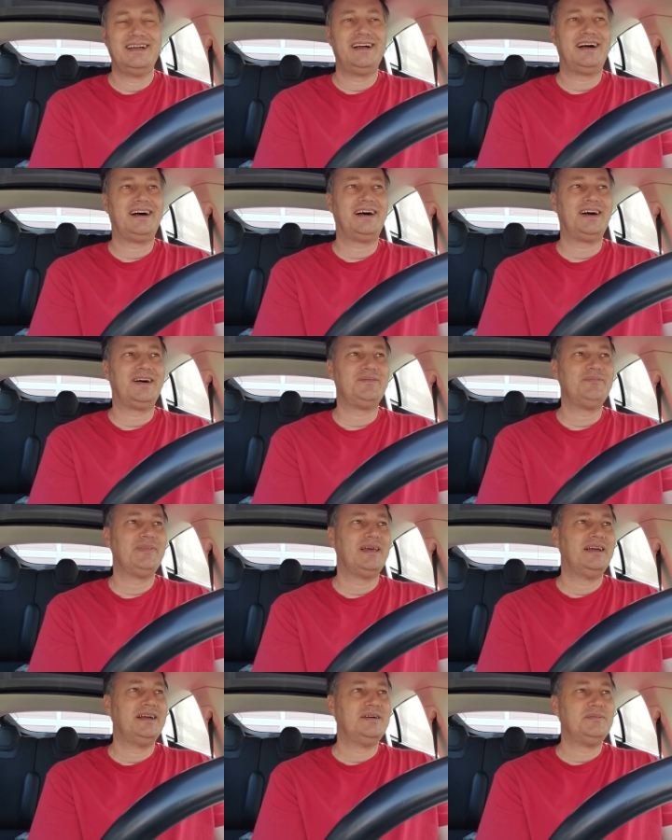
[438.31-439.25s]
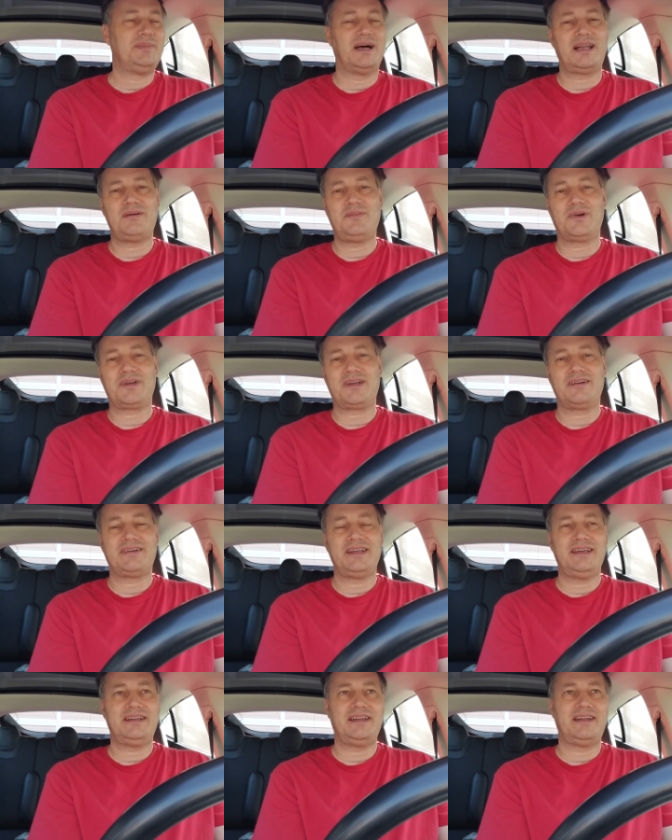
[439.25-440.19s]
Um, but I'm working on
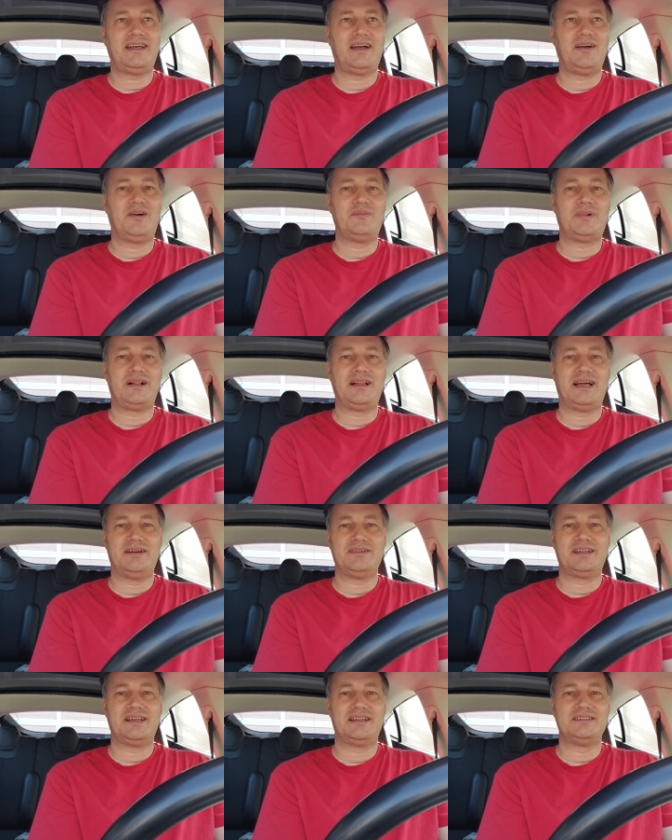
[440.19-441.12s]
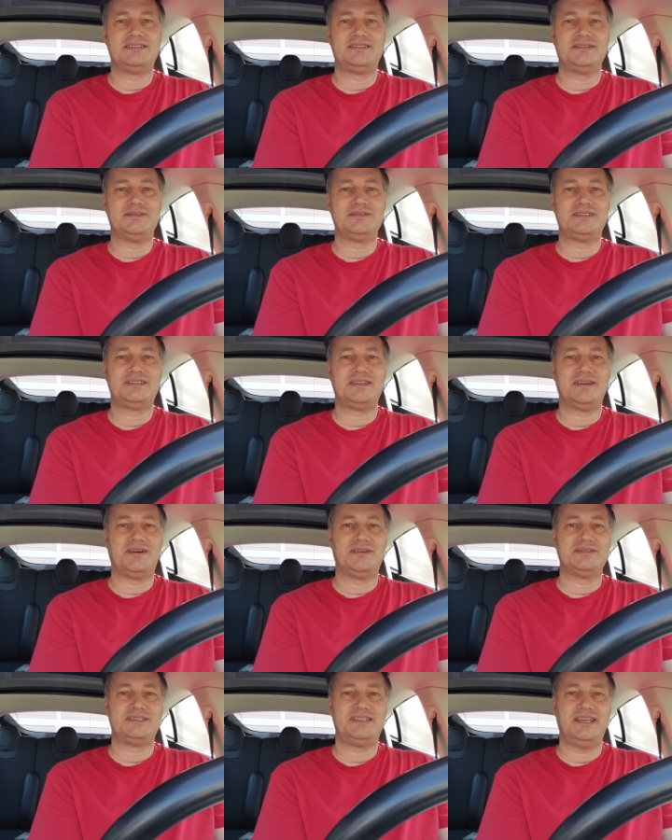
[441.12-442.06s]
it and I hope I'll have it done soon,
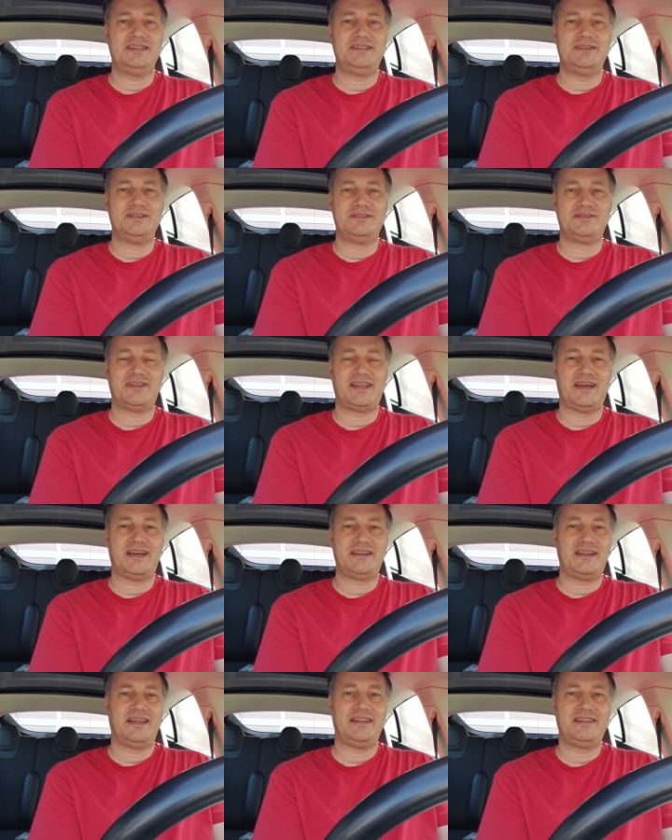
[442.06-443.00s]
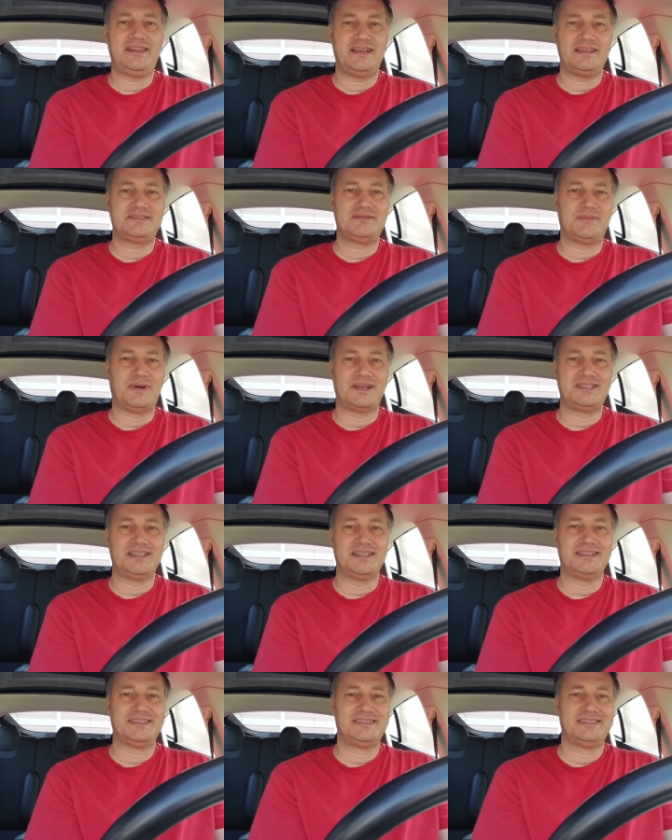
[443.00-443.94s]
so stay tuned for that. And thanks for watching.